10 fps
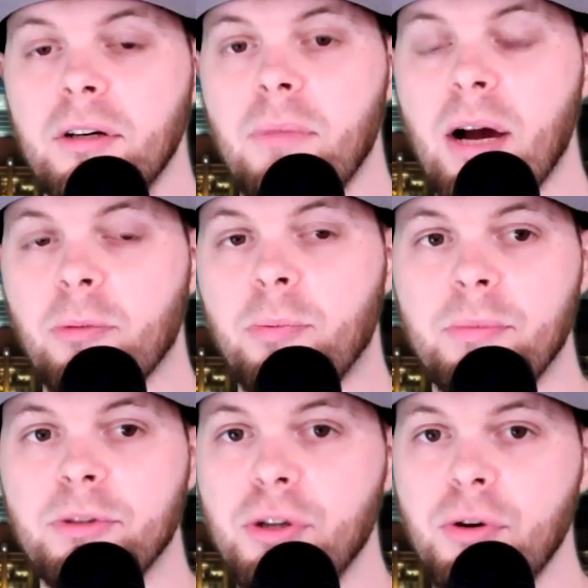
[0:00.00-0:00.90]
Michael
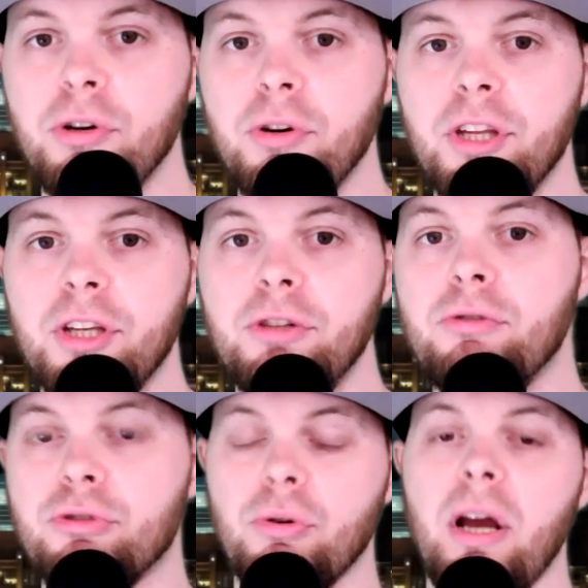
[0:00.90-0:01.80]
Pittman Jr., and then you
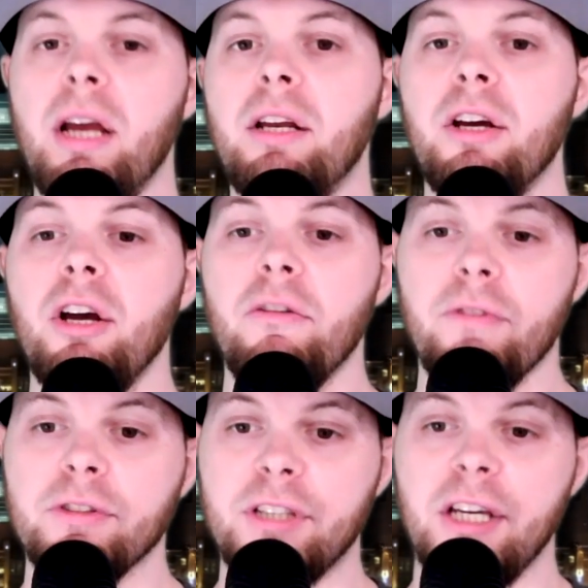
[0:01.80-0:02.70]
trade
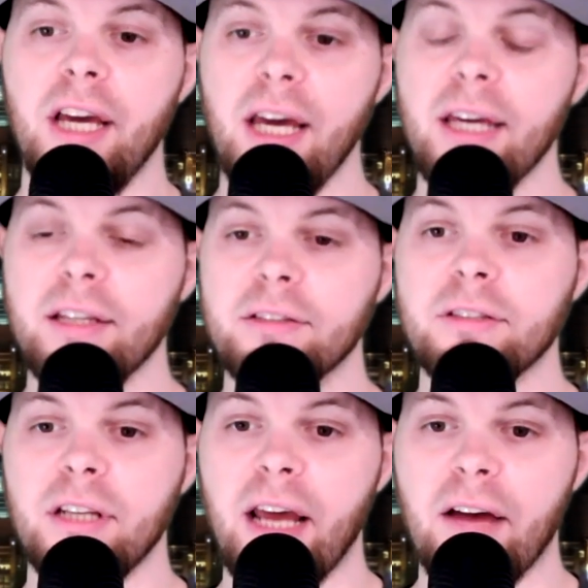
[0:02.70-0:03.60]
for Tee Higgins
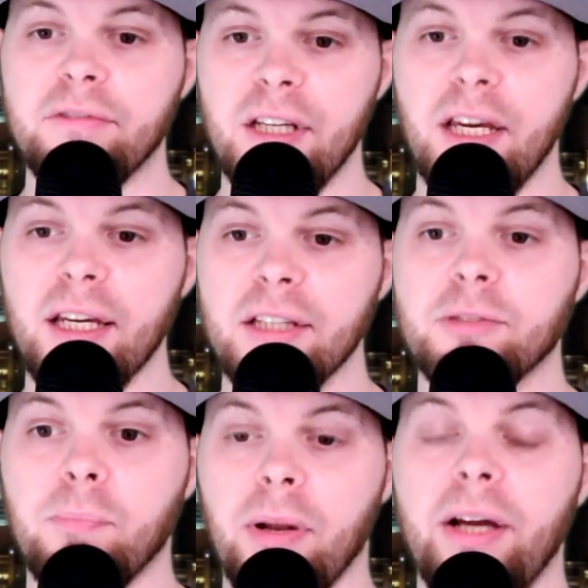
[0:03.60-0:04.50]
and have Tee Higgins
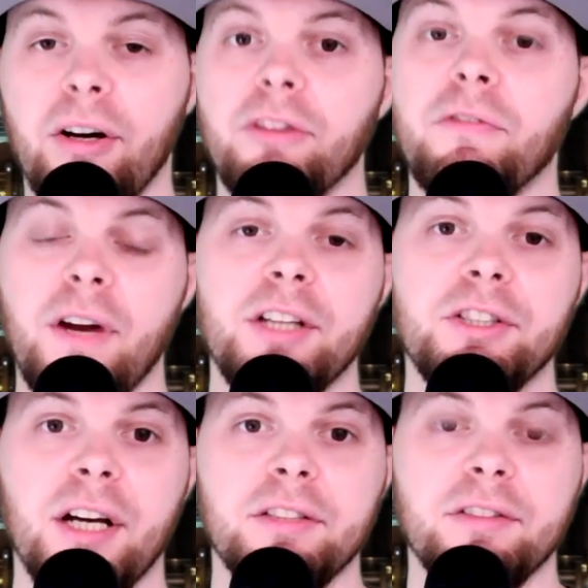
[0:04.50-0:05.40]
play on the
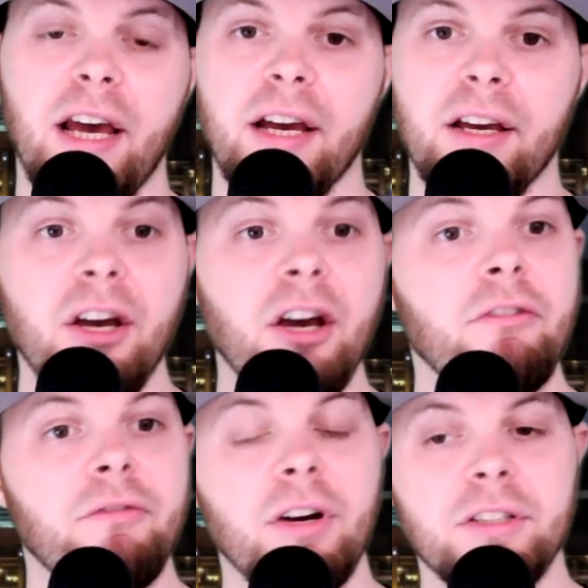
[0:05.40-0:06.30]
franchise tag
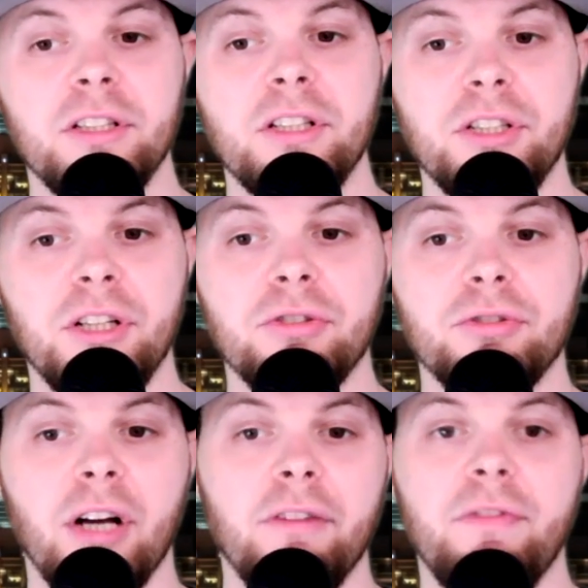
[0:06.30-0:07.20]
for us this year and
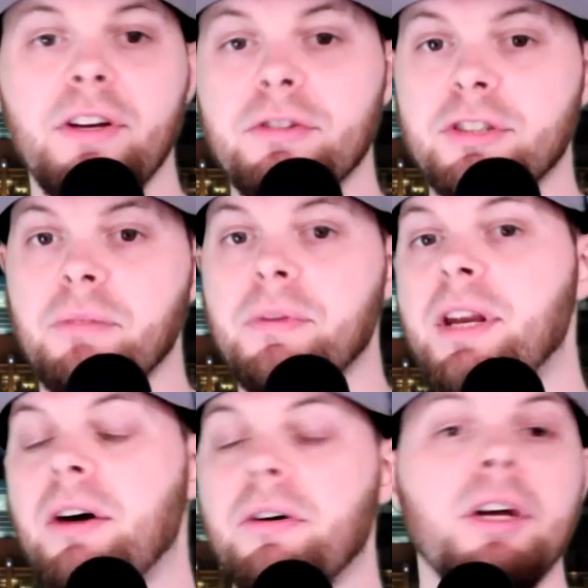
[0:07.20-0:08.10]
try to figure something
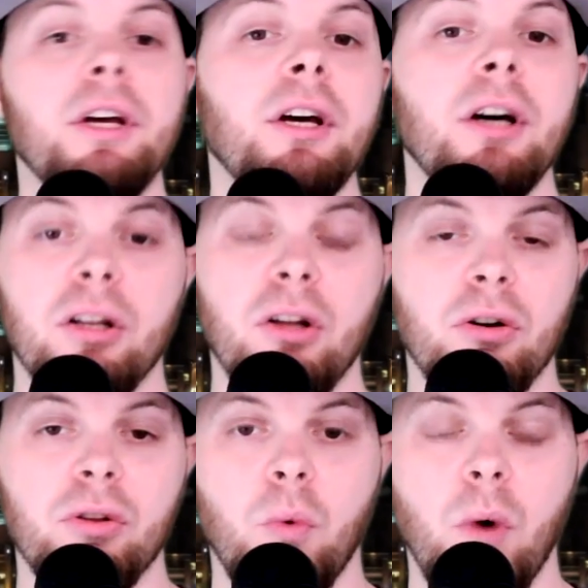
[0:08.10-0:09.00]
out
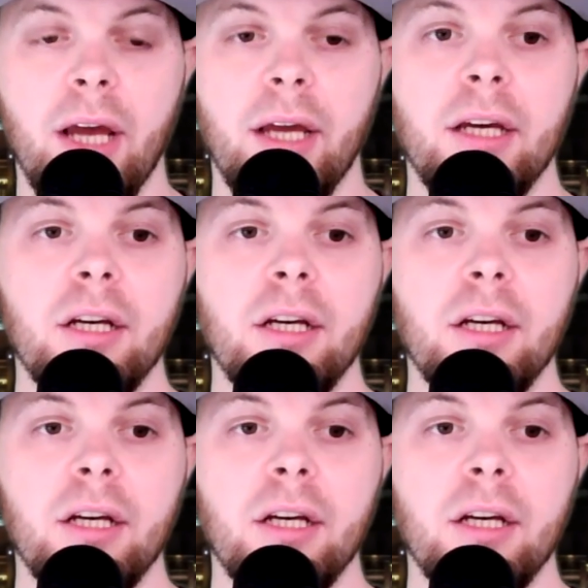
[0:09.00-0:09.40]
along the way.